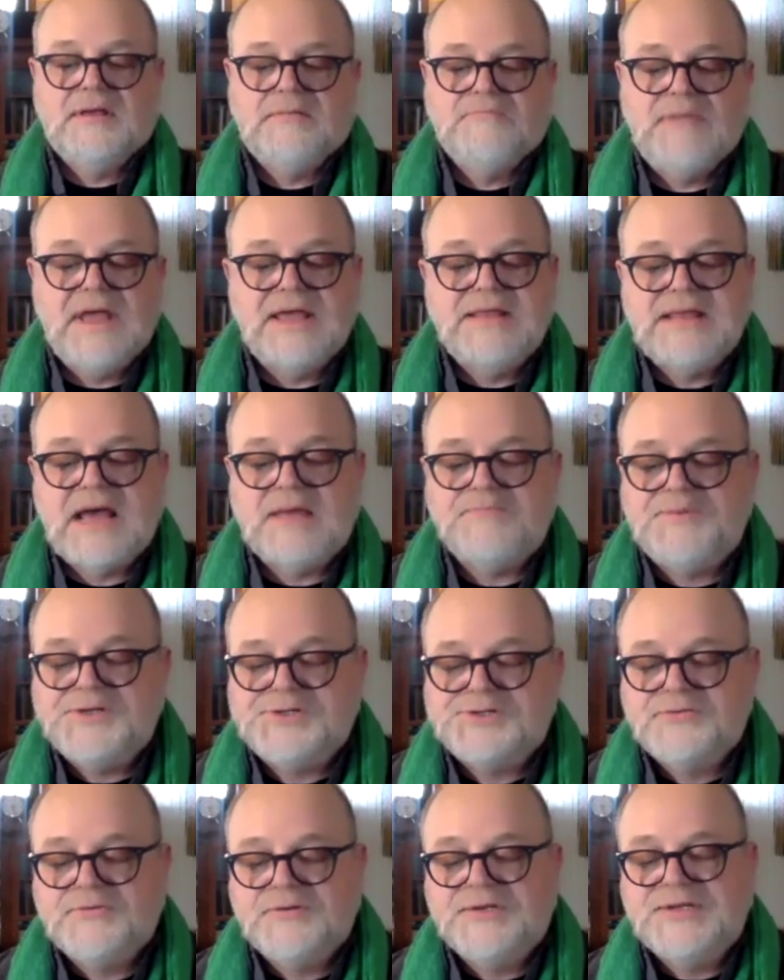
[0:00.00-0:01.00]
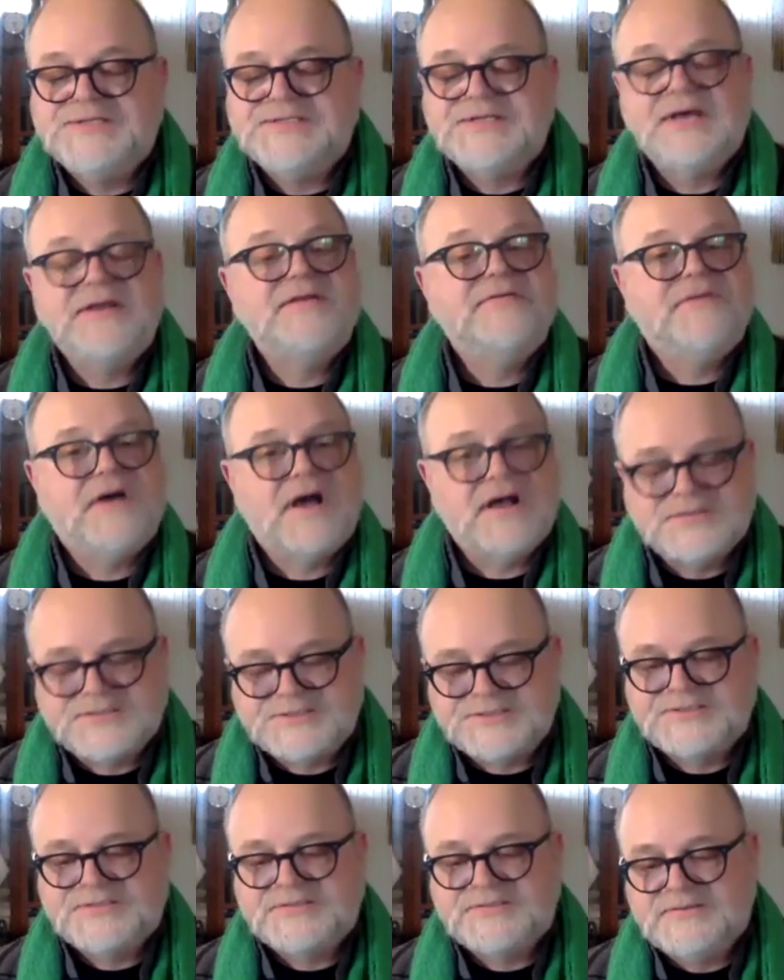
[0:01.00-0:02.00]
May that be truly said of
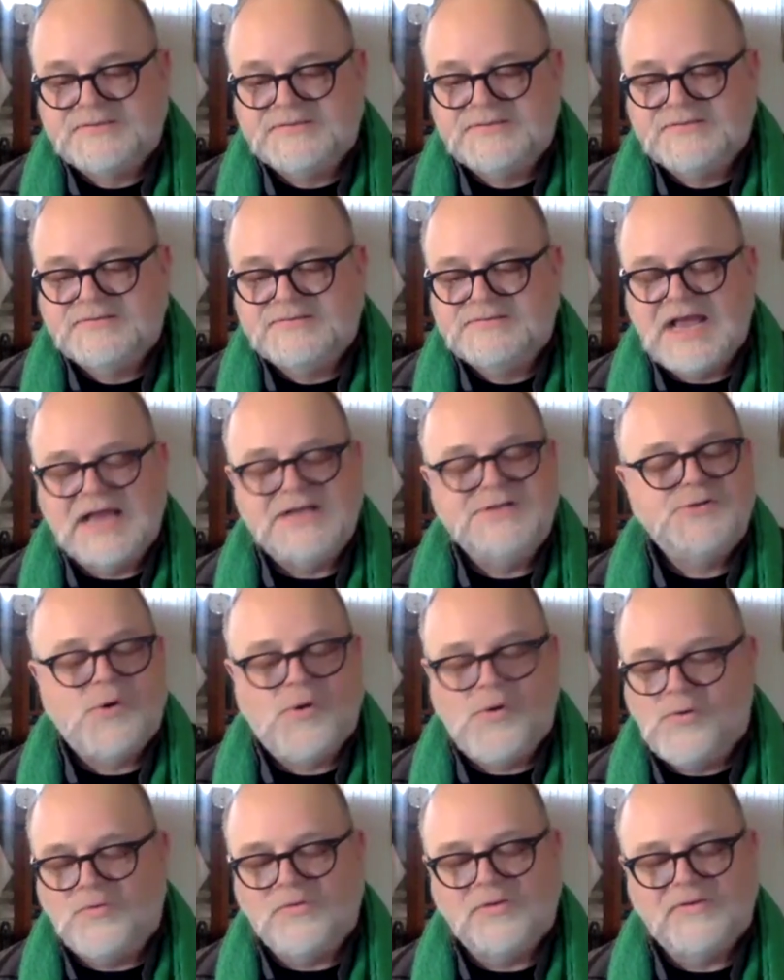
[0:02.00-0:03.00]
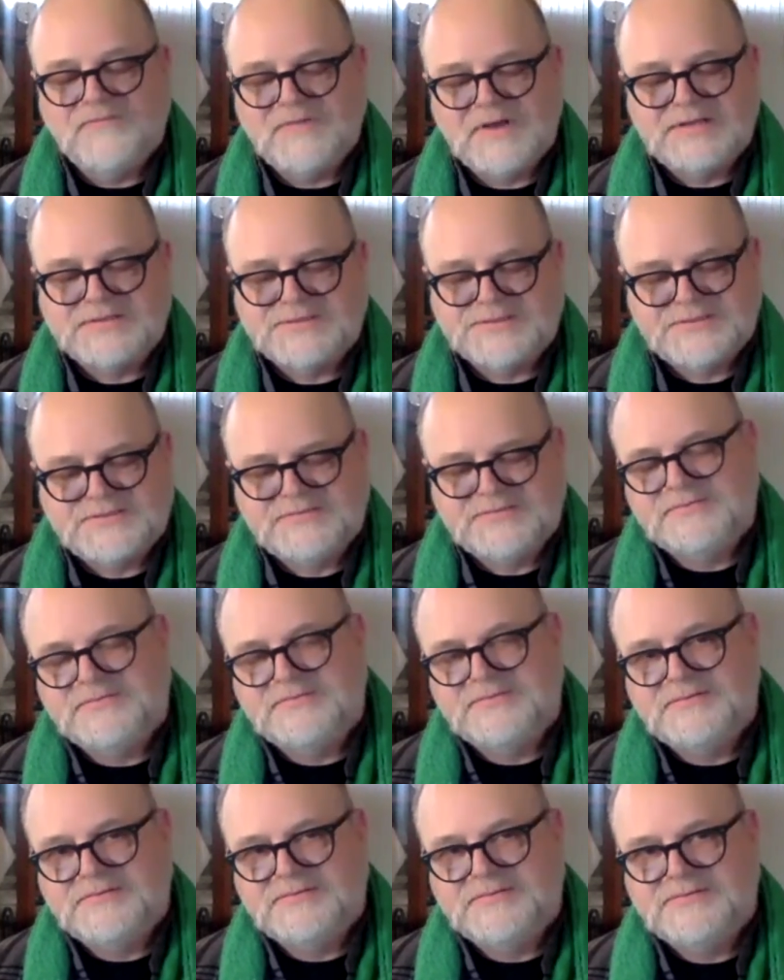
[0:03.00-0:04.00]
us, and all of us.
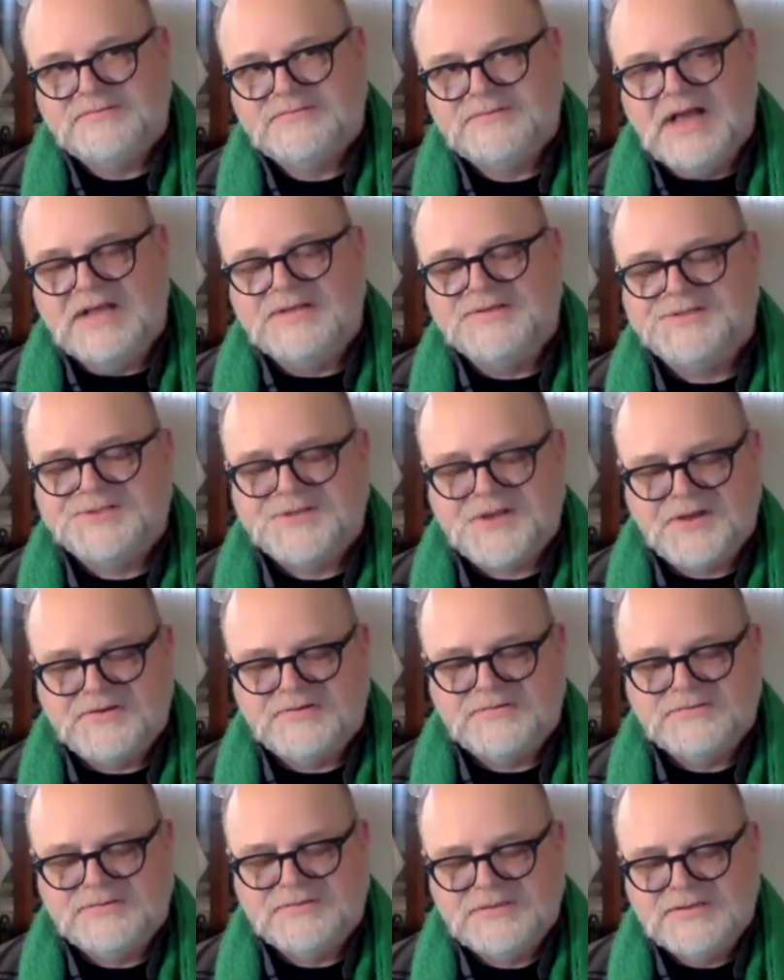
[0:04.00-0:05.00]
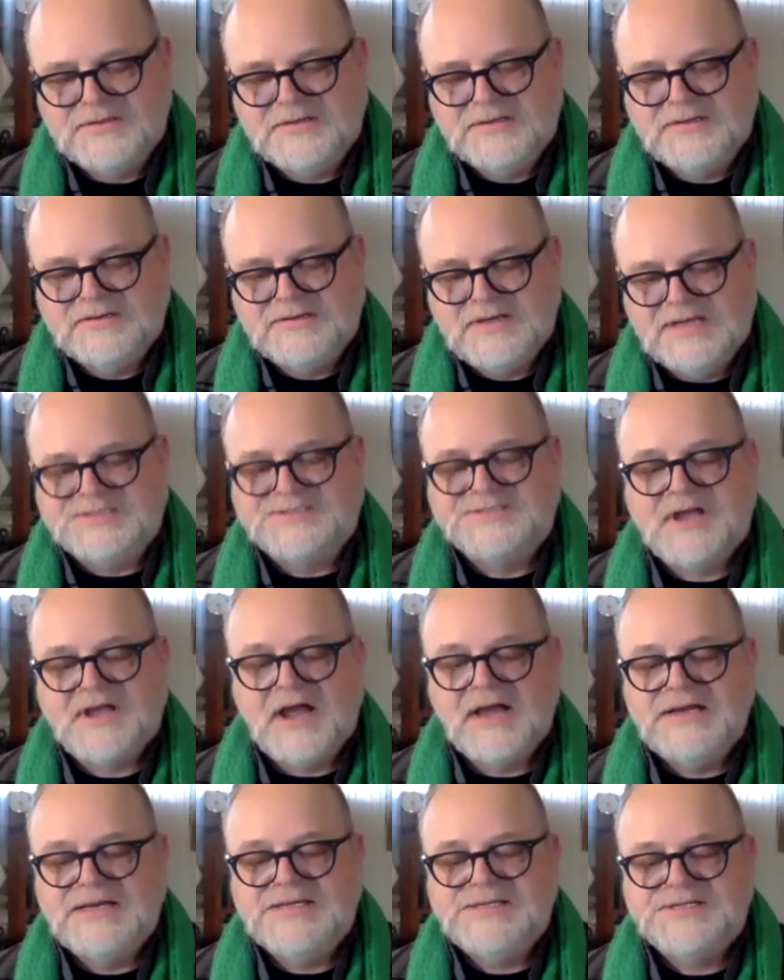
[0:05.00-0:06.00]
And so, as
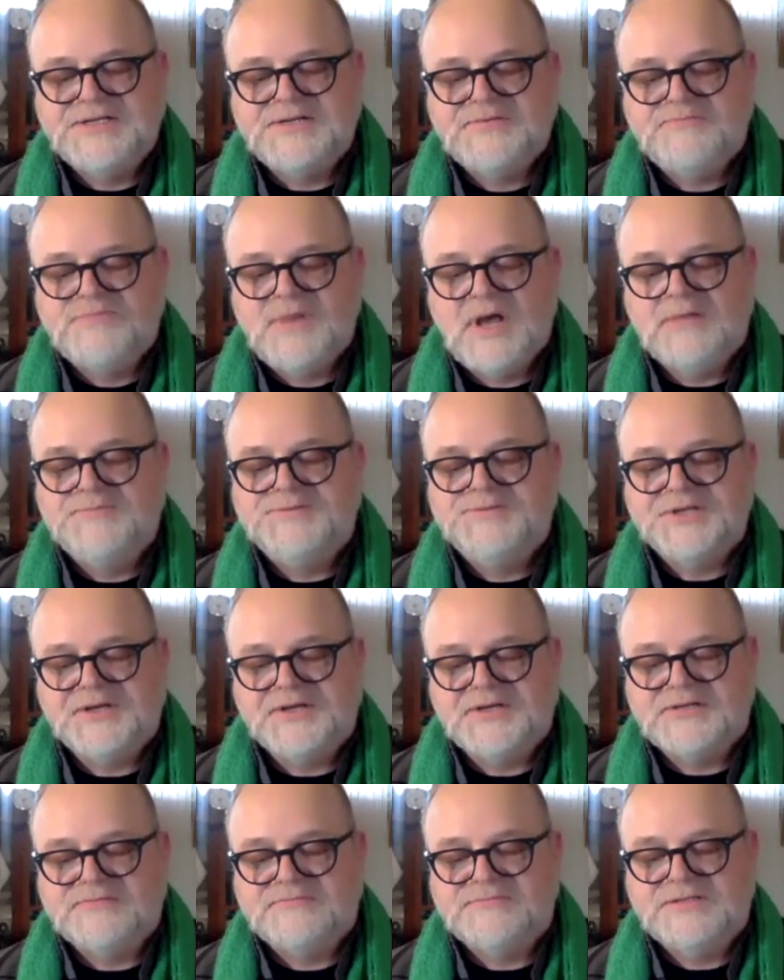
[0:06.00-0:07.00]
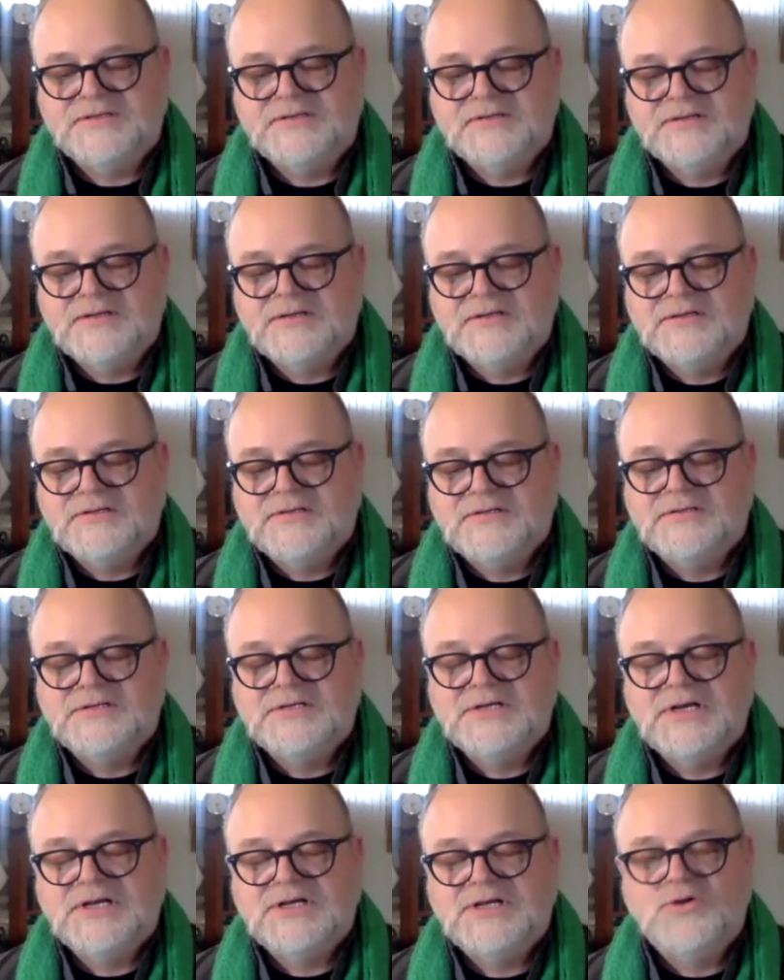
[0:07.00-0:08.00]
Tiny Tim observed,
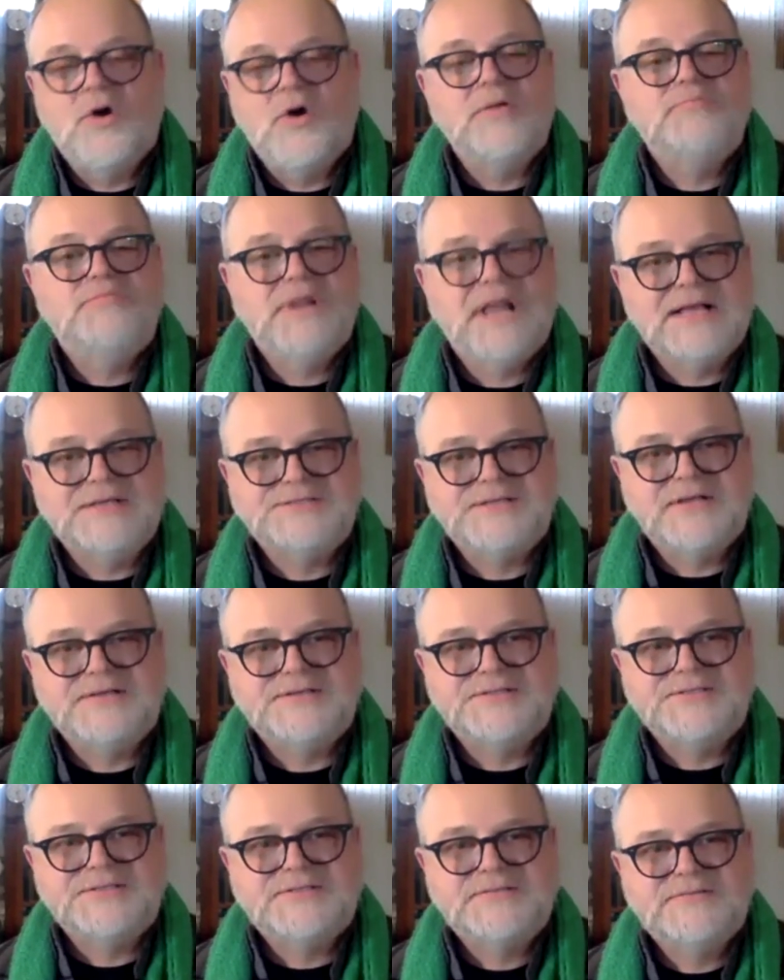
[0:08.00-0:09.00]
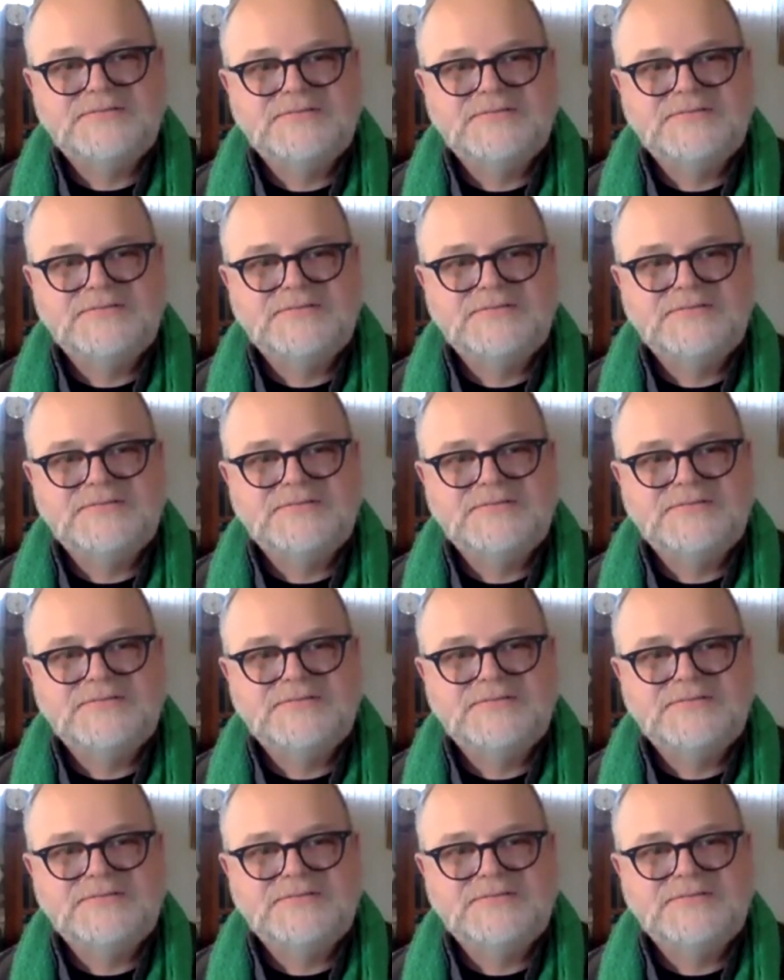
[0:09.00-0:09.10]
God bless us,